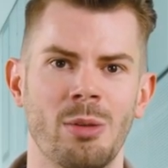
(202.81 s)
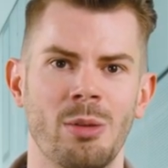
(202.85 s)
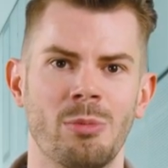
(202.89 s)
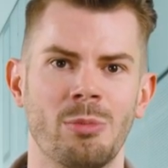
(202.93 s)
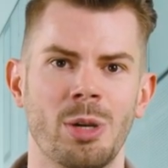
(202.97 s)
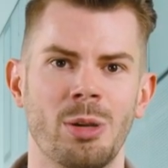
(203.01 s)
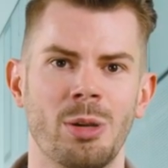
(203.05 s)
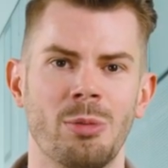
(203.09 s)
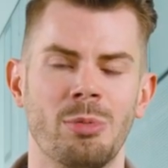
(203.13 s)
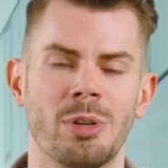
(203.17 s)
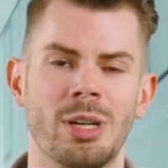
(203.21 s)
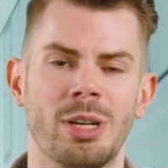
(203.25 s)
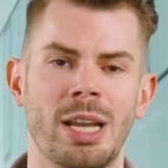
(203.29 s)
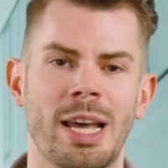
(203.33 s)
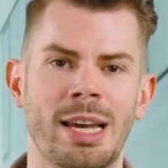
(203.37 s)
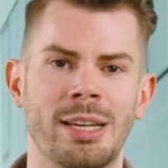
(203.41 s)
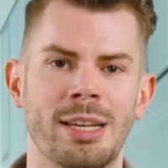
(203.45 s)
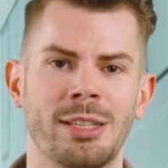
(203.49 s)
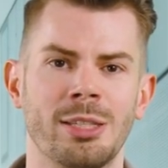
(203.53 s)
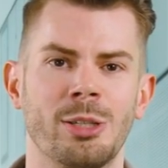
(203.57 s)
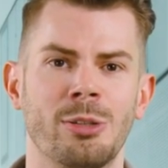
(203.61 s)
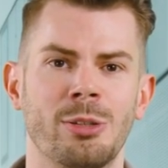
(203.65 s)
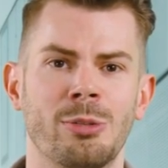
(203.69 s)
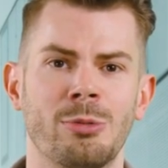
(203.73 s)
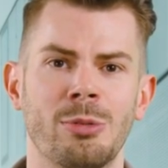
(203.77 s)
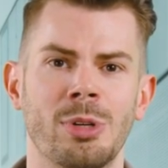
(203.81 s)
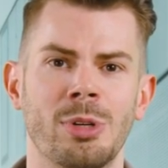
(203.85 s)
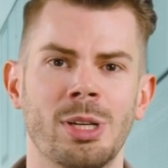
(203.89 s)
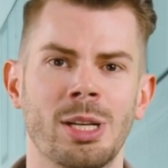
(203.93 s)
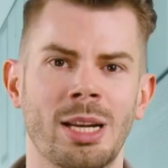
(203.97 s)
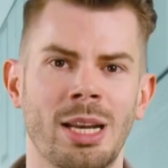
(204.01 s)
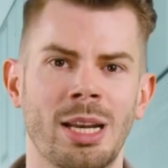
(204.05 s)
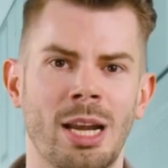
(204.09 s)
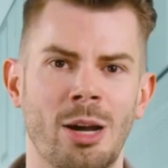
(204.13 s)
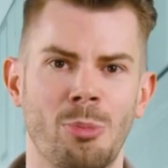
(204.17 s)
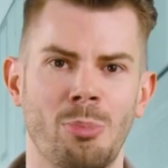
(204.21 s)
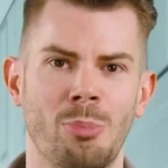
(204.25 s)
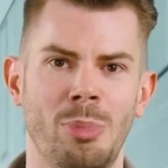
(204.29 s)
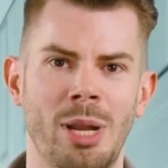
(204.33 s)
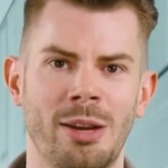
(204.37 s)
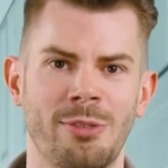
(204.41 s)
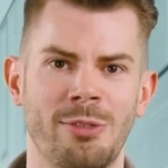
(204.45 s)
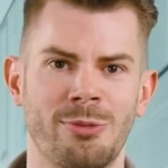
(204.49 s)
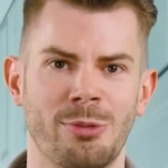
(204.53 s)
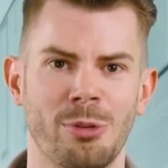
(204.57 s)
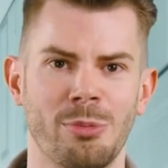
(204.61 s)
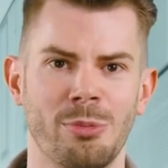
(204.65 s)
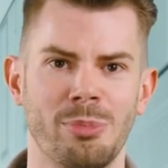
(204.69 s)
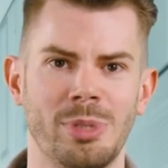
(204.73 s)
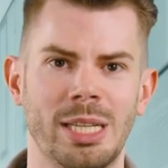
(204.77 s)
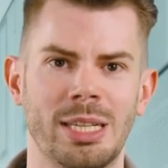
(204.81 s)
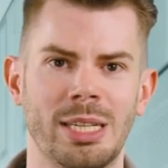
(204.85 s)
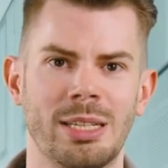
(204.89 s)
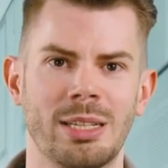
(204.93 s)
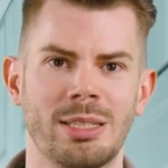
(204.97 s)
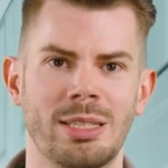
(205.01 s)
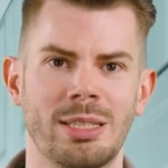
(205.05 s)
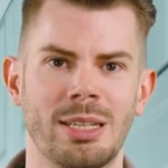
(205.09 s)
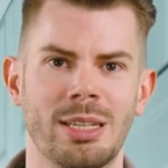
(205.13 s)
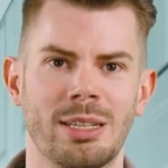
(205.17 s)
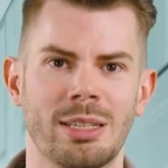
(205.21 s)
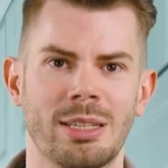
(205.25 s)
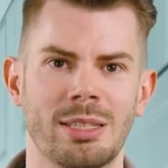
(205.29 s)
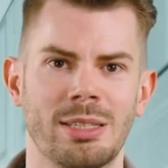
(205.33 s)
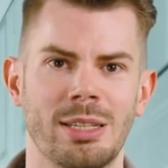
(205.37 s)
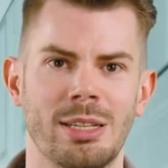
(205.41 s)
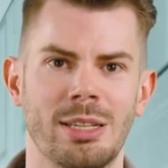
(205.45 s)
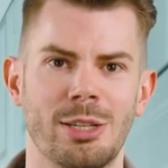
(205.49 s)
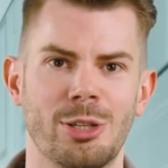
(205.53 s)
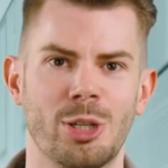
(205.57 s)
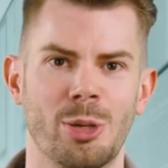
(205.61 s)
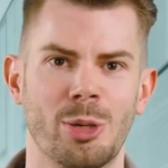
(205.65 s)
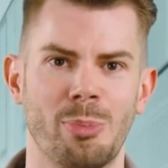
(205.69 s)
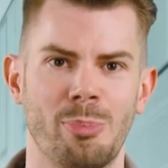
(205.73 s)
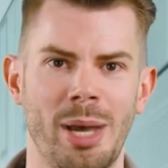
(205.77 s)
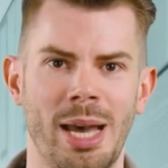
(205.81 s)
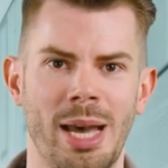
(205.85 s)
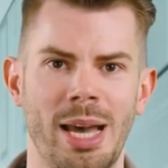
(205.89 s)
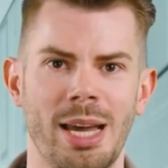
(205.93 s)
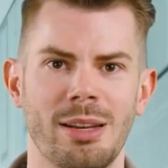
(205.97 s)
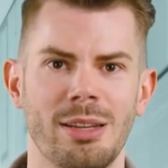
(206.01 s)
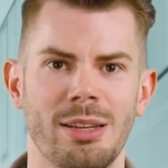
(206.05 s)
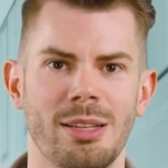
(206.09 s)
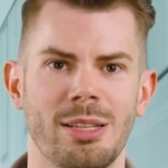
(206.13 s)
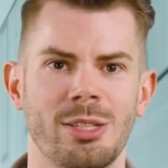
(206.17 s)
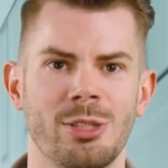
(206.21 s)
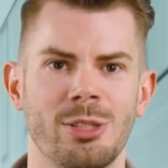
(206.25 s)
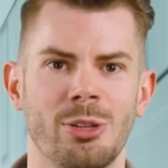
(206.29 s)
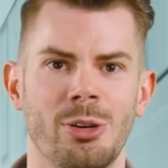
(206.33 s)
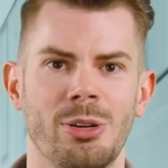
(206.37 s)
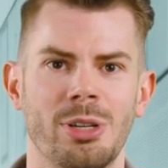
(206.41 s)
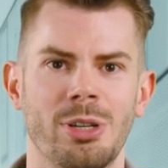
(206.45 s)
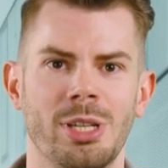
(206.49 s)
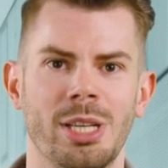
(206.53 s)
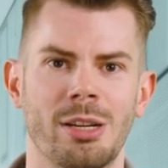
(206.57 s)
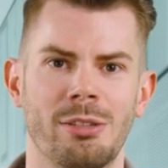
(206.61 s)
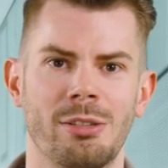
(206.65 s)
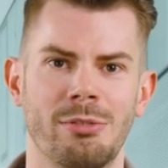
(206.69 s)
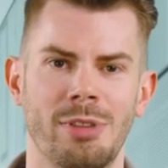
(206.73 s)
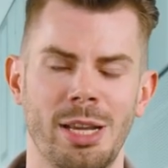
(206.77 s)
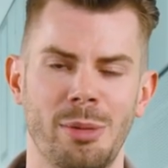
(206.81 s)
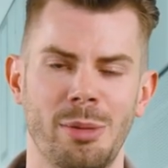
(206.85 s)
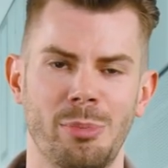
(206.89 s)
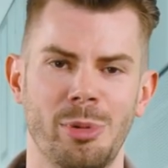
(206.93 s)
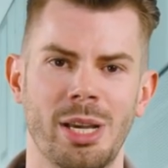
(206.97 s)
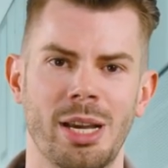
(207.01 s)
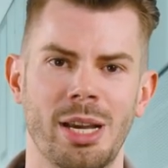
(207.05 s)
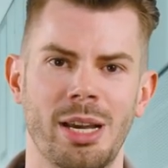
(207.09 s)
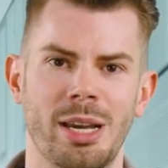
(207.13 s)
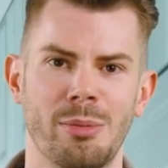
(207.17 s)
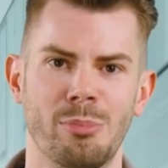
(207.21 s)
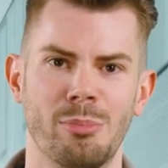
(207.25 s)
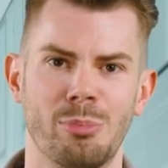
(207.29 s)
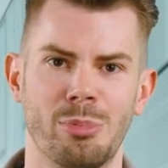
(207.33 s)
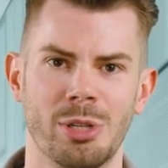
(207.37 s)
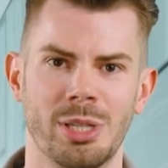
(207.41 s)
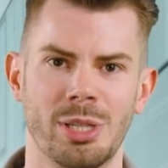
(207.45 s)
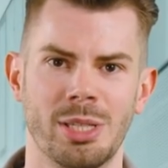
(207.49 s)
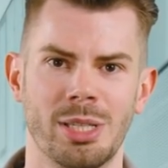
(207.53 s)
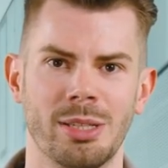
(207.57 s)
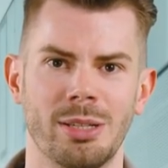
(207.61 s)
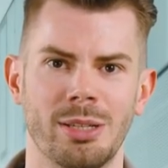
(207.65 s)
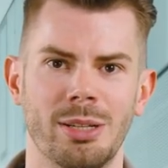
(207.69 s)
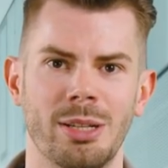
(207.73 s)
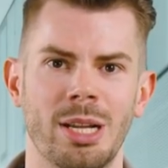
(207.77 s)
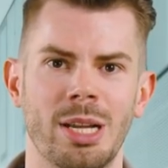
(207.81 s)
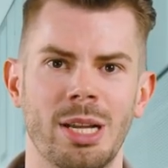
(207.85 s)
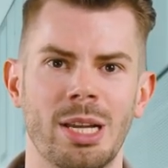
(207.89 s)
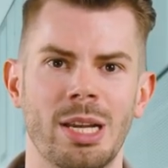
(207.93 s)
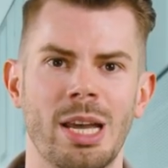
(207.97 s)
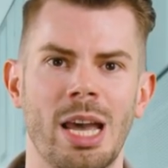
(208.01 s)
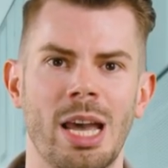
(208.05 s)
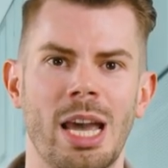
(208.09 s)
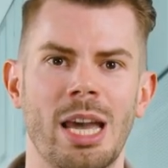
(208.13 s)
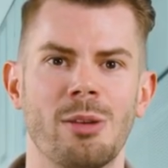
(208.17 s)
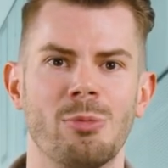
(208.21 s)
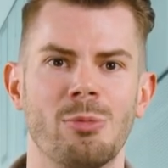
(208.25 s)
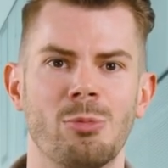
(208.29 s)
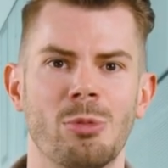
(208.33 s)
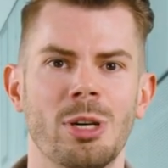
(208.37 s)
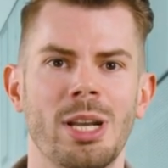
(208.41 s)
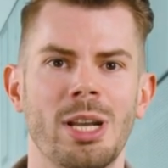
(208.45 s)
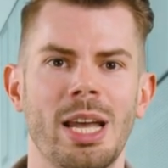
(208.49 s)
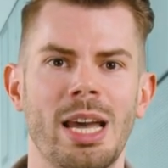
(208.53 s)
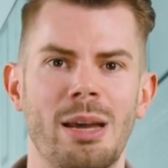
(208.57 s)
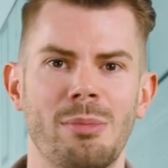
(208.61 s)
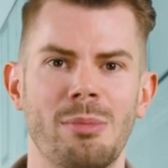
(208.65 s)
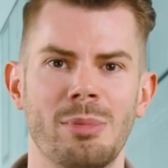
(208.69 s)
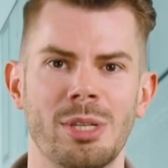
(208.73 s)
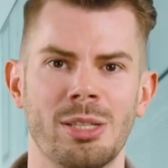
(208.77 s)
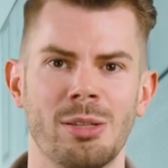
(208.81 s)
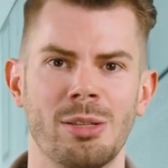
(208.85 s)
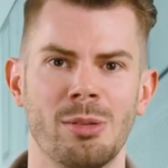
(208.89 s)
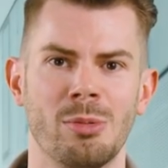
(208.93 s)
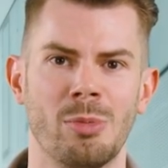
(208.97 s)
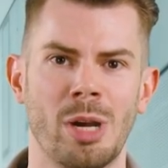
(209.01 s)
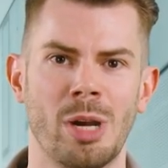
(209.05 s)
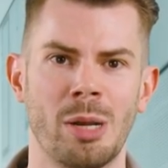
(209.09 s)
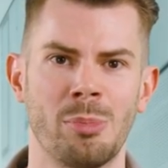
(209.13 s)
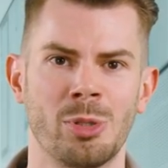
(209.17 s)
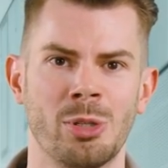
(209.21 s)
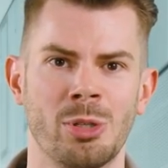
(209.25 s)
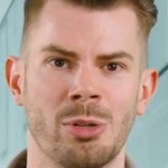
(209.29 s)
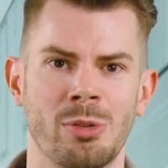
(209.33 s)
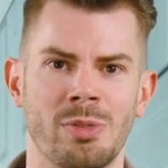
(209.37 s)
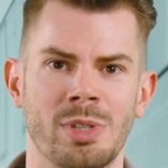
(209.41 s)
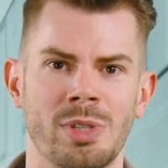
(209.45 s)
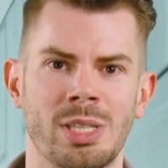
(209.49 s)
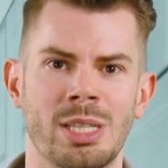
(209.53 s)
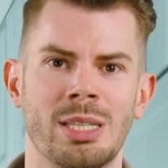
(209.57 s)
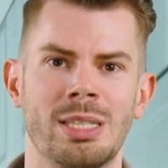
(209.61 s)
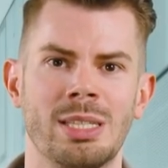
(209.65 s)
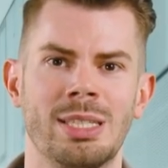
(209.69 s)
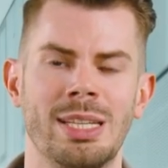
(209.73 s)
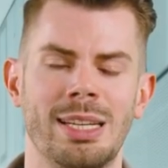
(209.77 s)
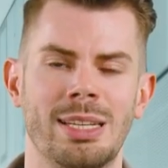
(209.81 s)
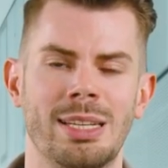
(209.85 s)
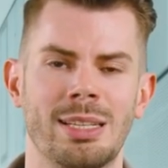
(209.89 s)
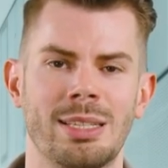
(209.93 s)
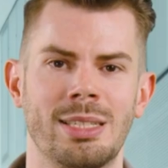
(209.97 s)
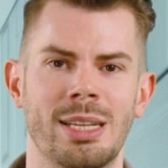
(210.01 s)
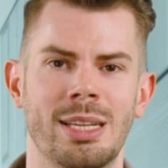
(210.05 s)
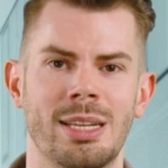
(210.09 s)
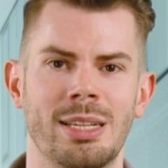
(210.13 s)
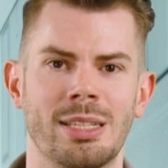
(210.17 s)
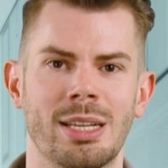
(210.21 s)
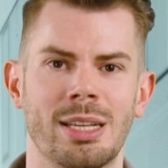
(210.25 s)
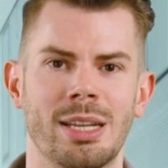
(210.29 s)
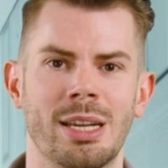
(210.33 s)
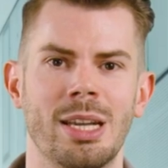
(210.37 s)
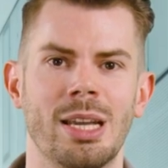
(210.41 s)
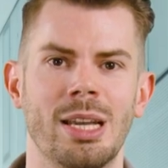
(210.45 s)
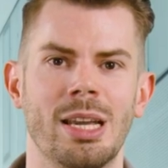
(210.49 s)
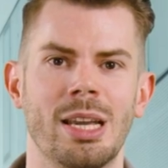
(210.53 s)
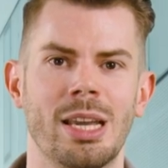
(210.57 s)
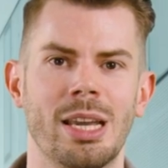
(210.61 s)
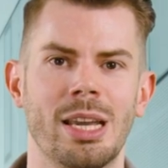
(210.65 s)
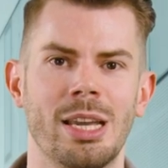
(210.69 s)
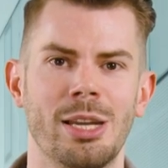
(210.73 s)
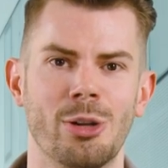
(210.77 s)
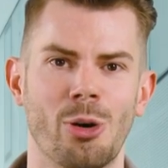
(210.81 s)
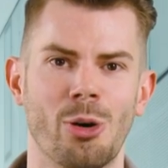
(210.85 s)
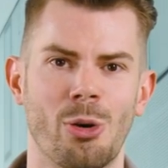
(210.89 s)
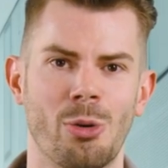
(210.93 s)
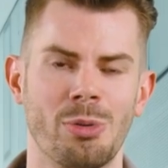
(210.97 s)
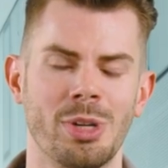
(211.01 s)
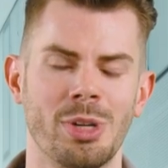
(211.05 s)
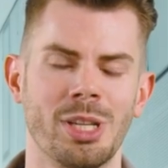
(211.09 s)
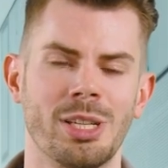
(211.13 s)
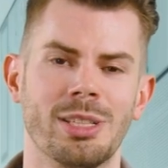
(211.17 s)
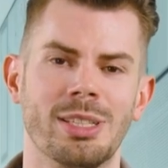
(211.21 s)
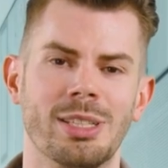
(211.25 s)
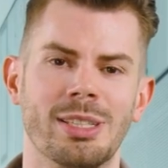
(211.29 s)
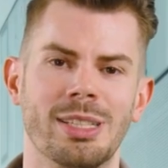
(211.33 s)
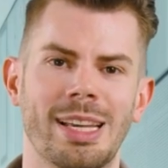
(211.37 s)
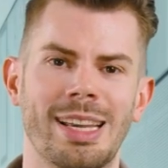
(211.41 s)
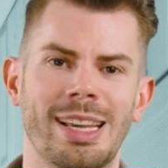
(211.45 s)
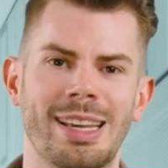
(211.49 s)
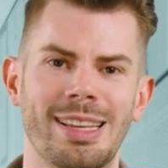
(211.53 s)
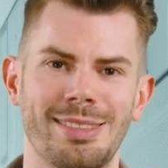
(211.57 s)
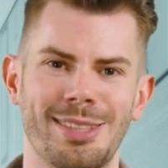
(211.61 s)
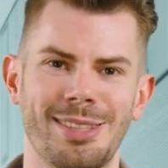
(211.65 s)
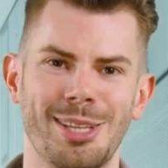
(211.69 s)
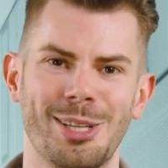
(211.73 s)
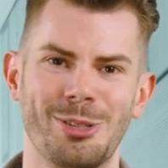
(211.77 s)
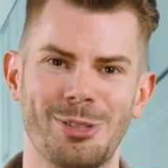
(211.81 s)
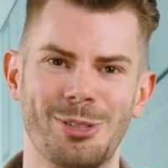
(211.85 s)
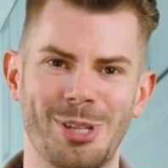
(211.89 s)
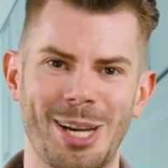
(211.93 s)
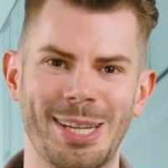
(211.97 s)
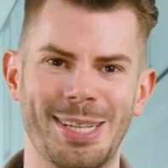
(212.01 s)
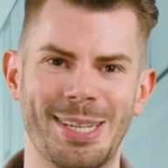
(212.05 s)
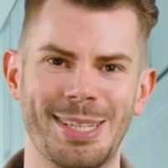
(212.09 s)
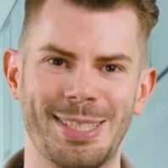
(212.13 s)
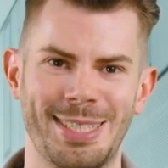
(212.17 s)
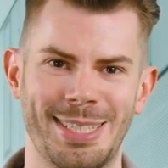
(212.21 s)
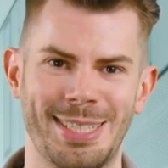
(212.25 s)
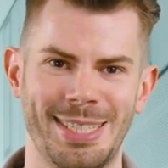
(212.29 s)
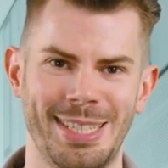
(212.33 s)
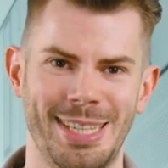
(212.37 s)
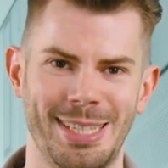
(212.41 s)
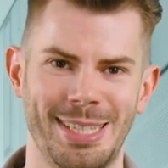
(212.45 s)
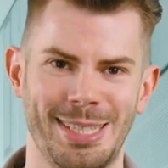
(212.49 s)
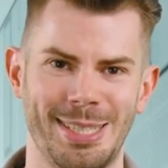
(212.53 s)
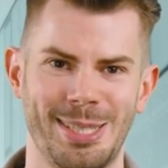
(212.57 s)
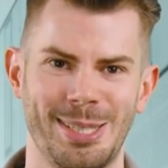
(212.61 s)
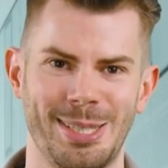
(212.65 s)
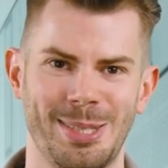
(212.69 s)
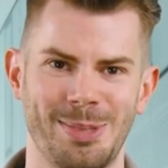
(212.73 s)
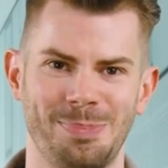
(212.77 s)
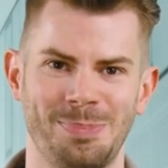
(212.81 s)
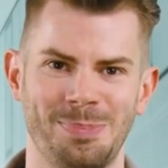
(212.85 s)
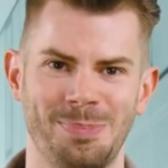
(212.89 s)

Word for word: we will add Google Cloud Platform data centers in Japan, Saudi Arabia, and Brazil, and one Amazon Web Services data center in Oregon in the United States.